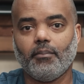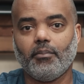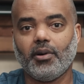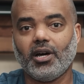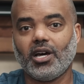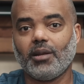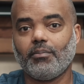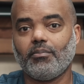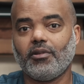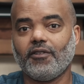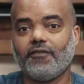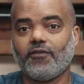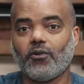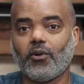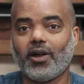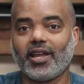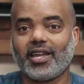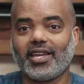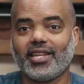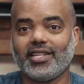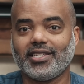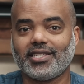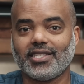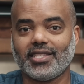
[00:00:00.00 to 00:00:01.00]
But before
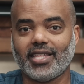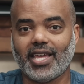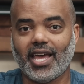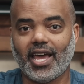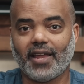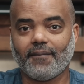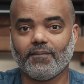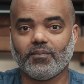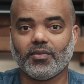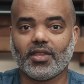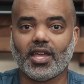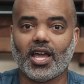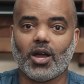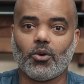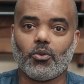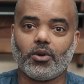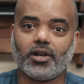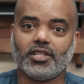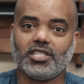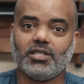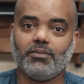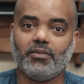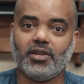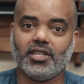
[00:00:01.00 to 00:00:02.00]
I get into that, I
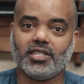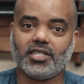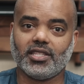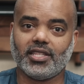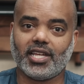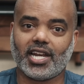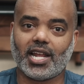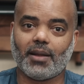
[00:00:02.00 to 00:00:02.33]
wanted to mention